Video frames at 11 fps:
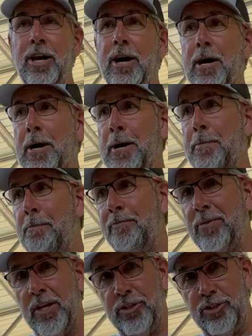Um,
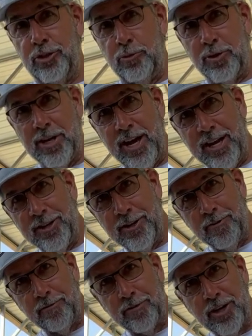to kind
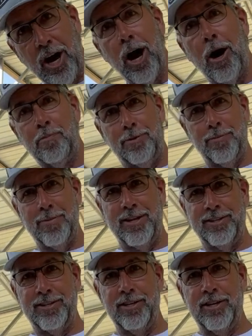of
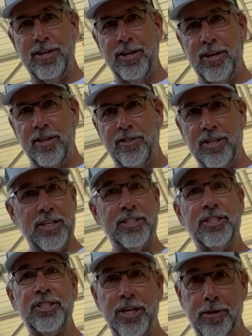complement these
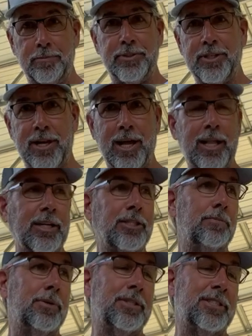tips that I like to
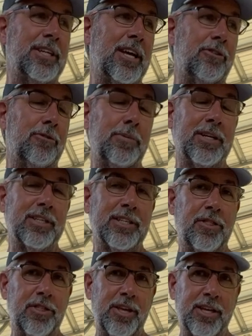put together because I
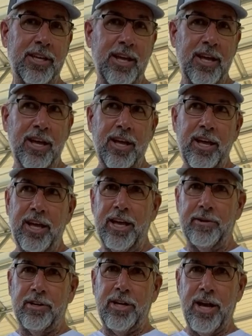think it
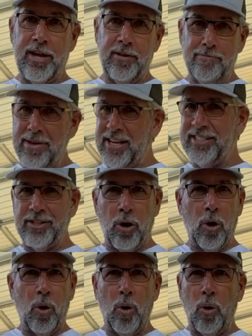makes the
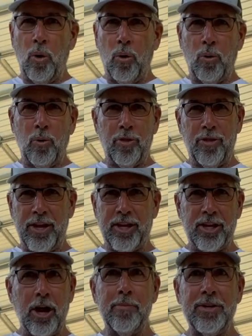whole thing
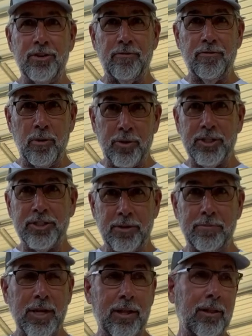come into focus and
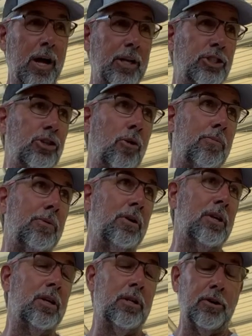be a lot sharper
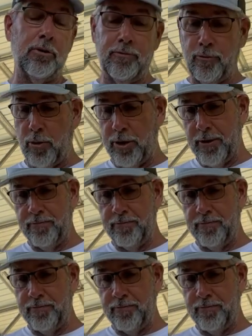and clearer for you.